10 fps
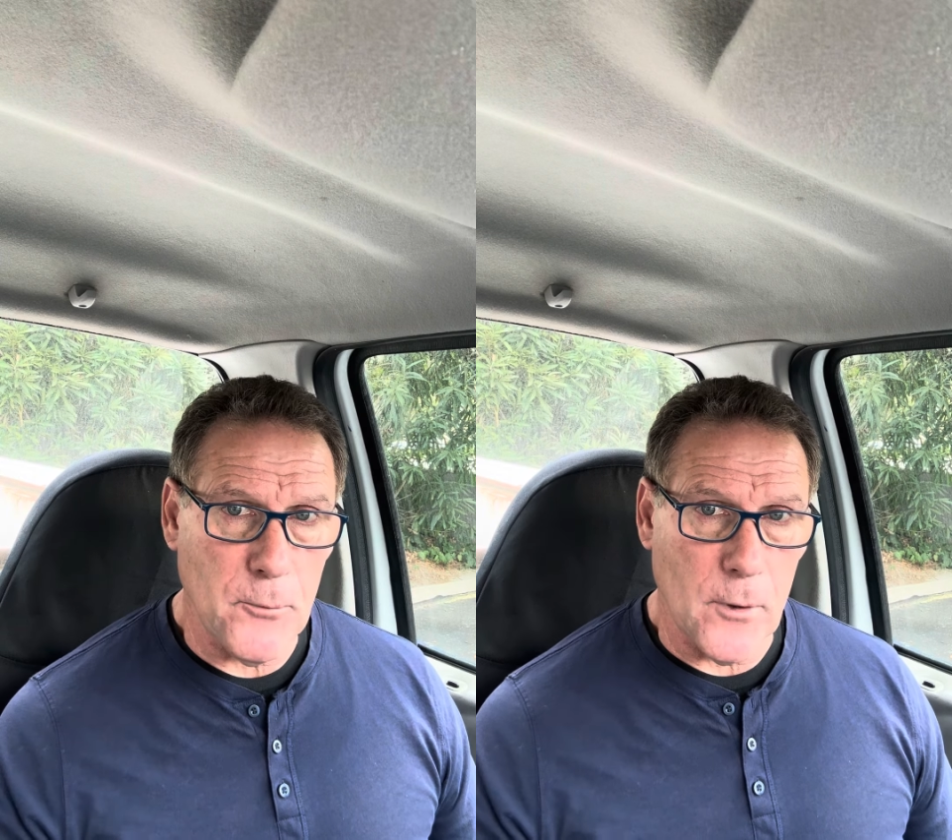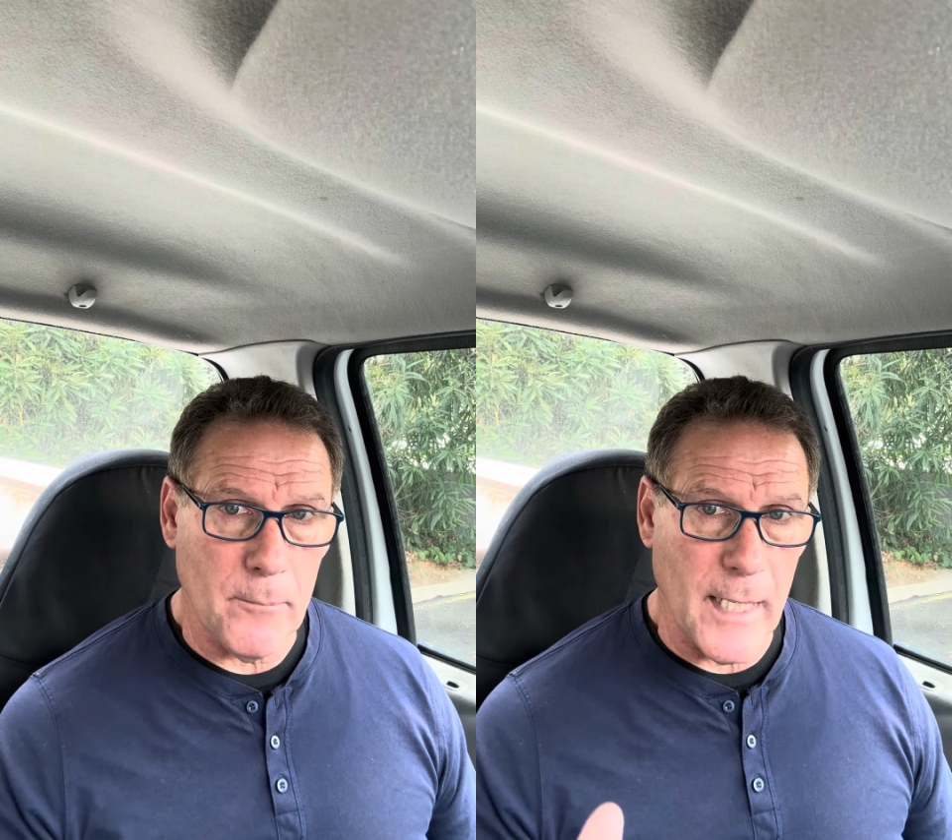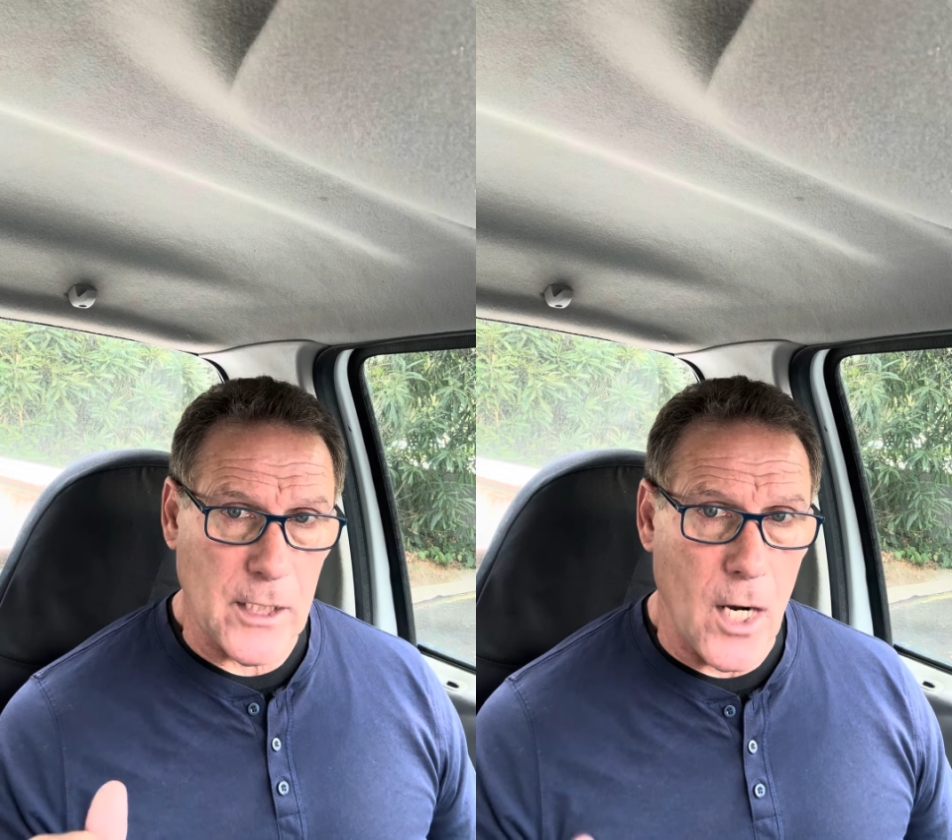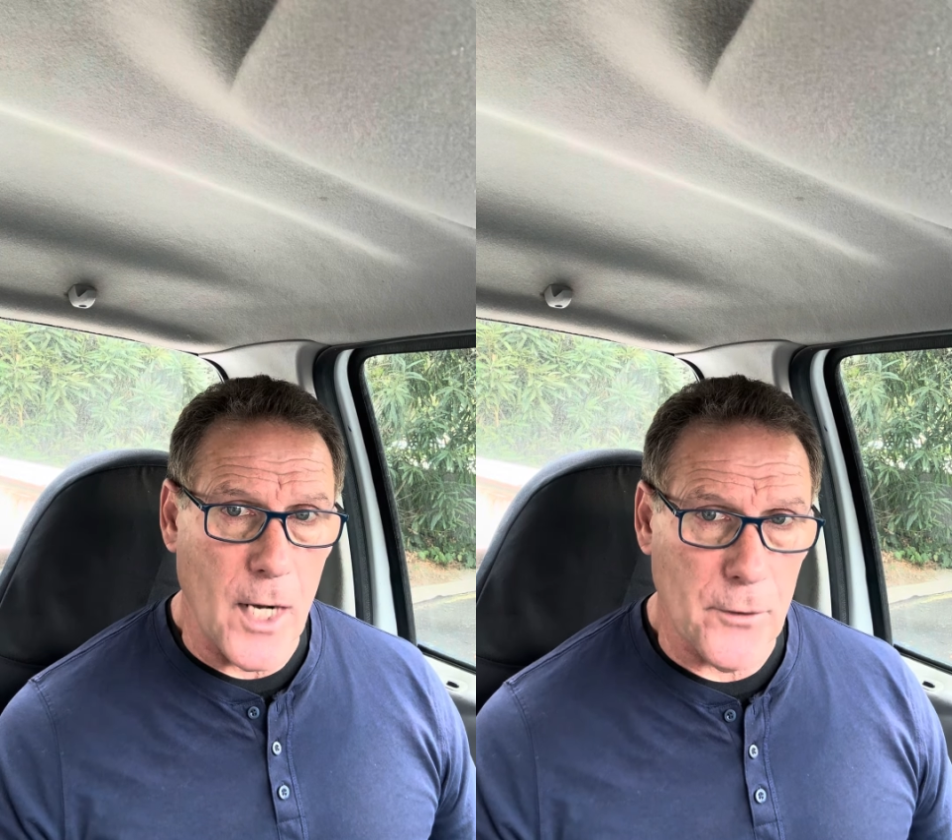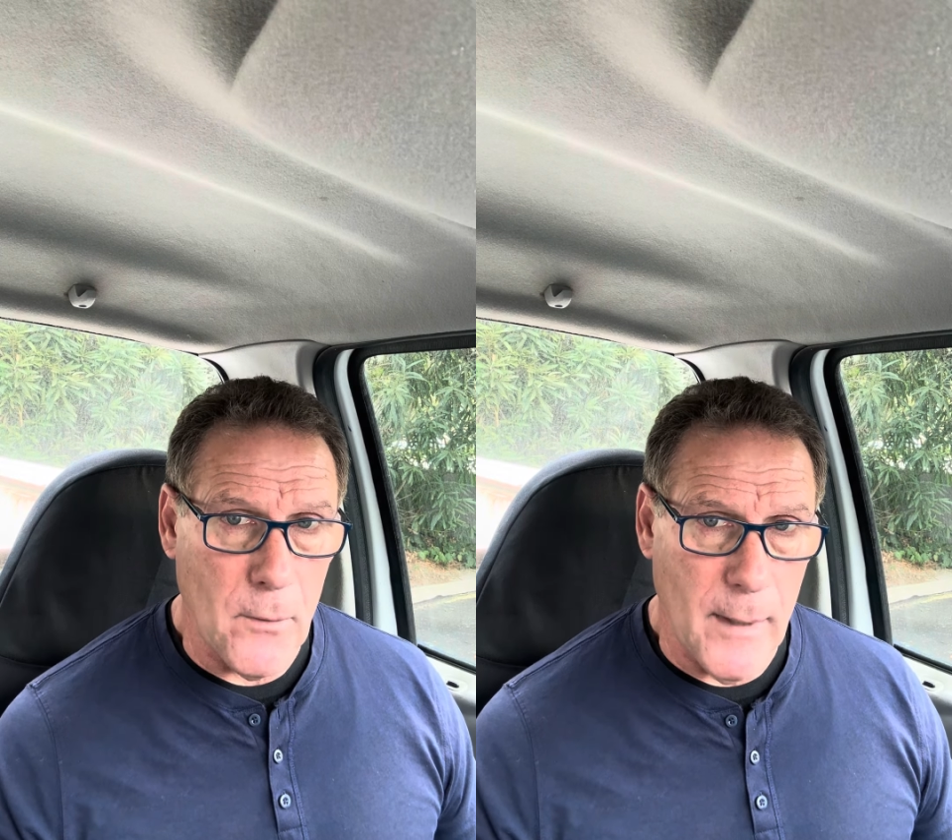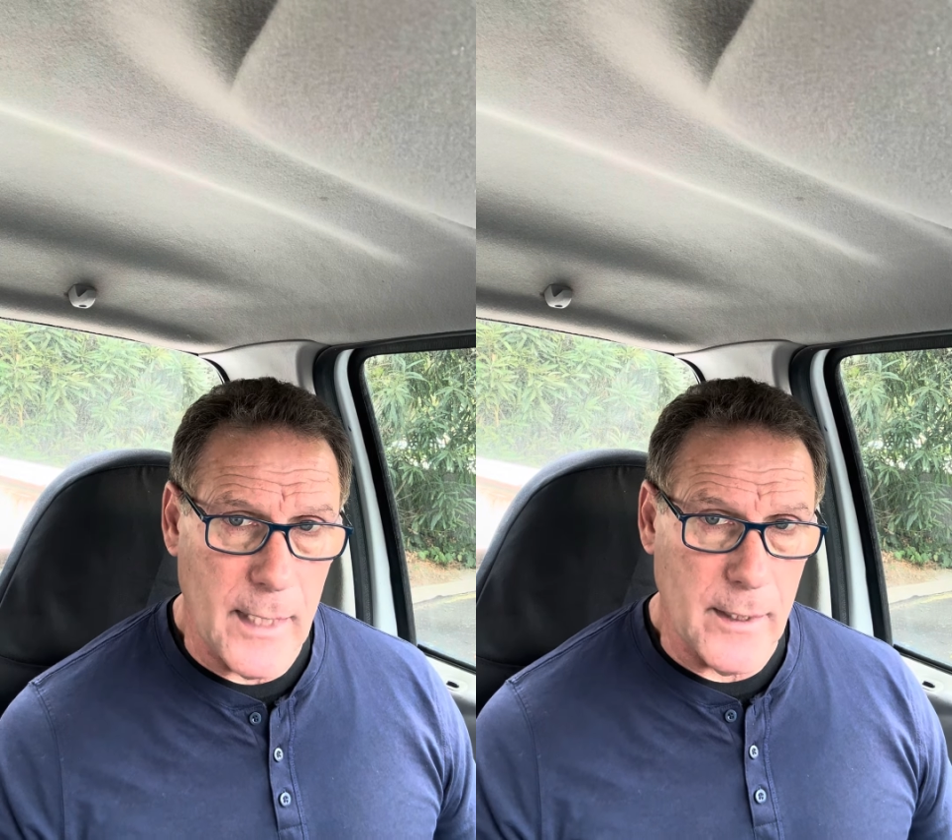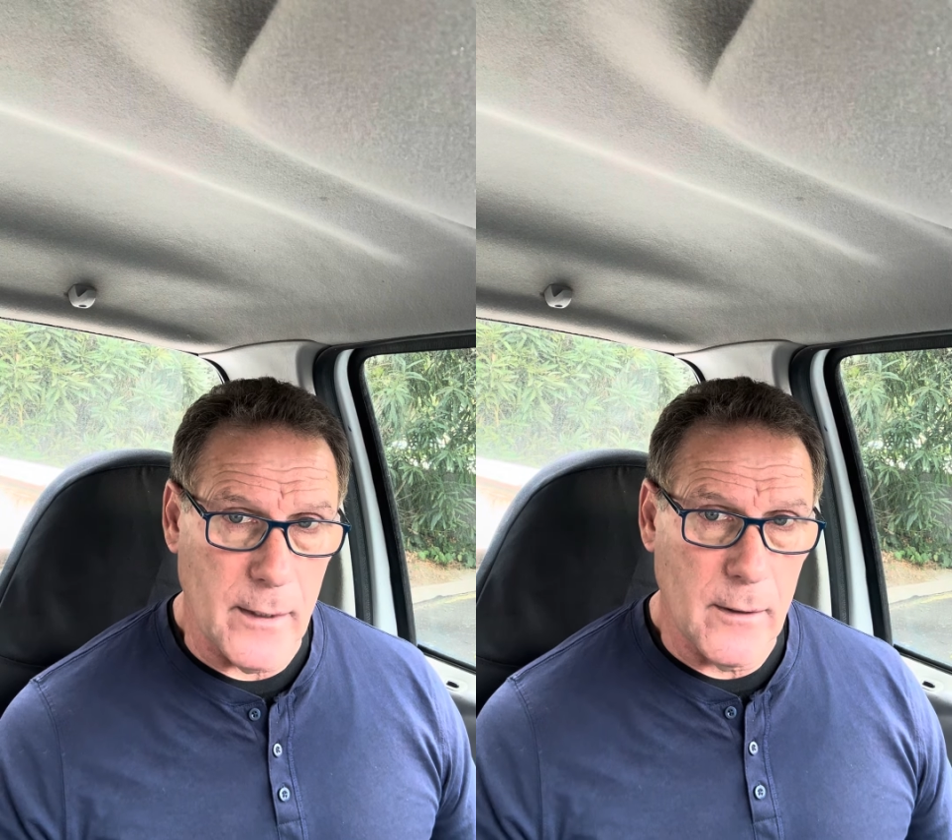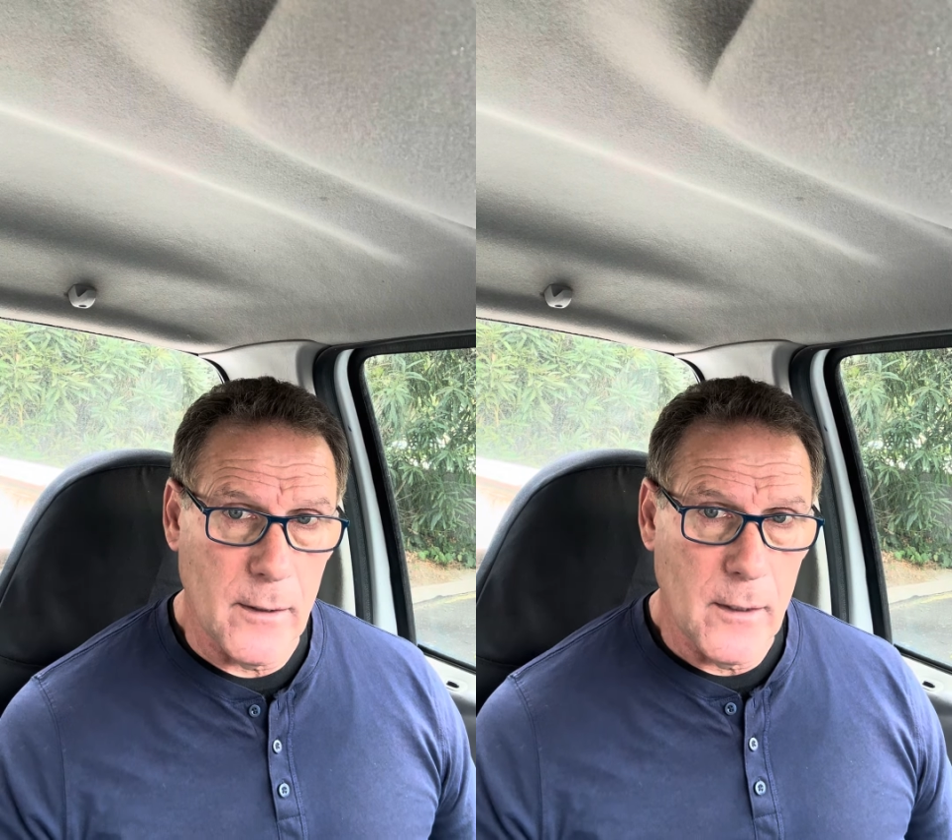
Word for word: for by God Almighty